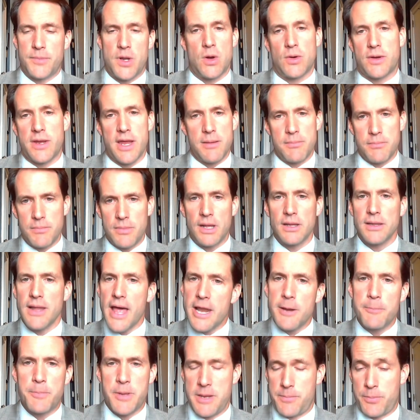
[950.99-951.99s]
Okay, a
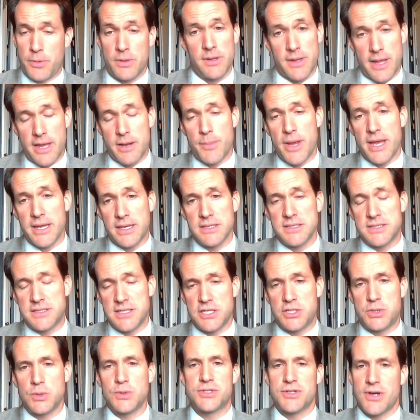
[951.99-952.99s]
lot of my
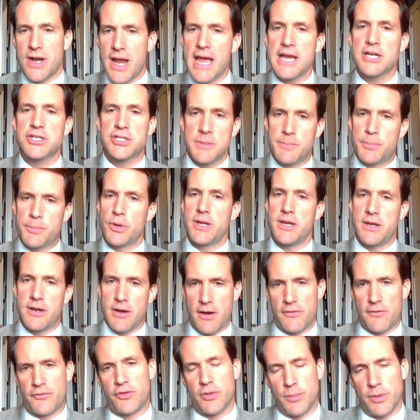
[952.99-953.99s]
constituents are actually pretty
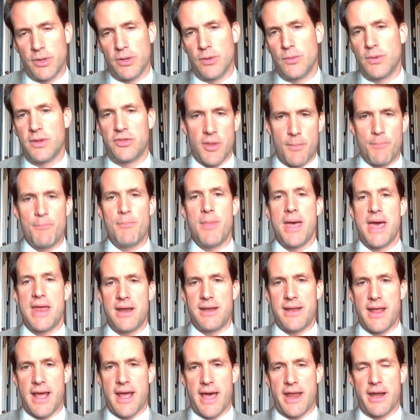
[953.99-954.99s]
comfortable with the
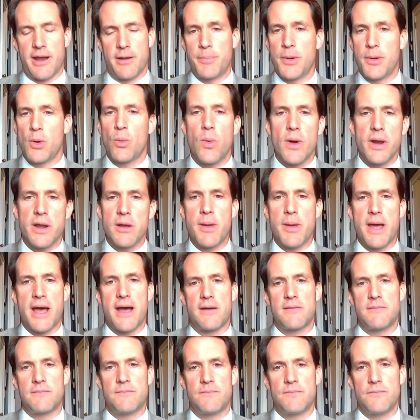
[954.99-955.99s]
metadata. But what
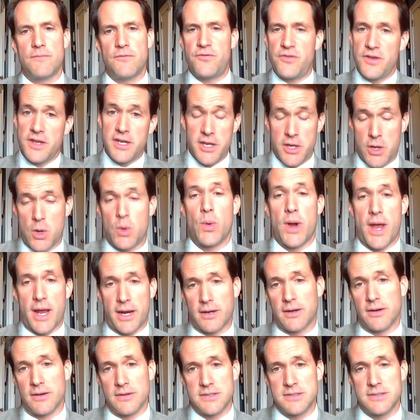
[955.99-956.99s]
about video
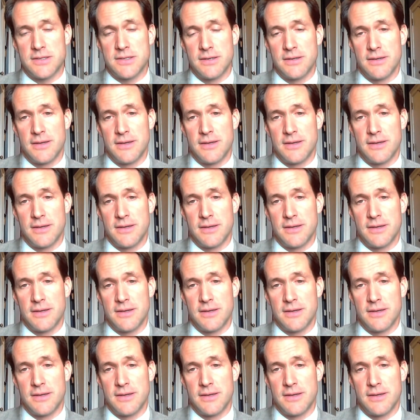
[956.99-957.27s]
records?